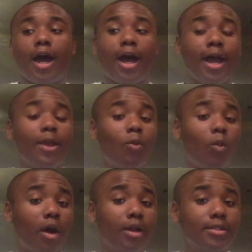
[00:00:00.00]
I
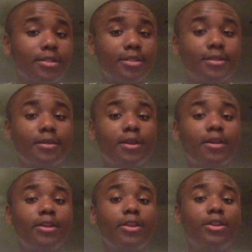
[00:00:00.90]
want
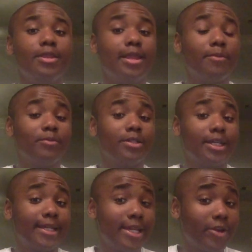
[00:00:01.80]
them to
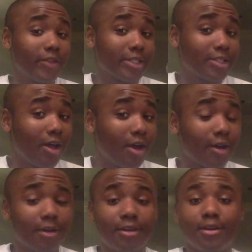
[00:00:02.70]
hear the song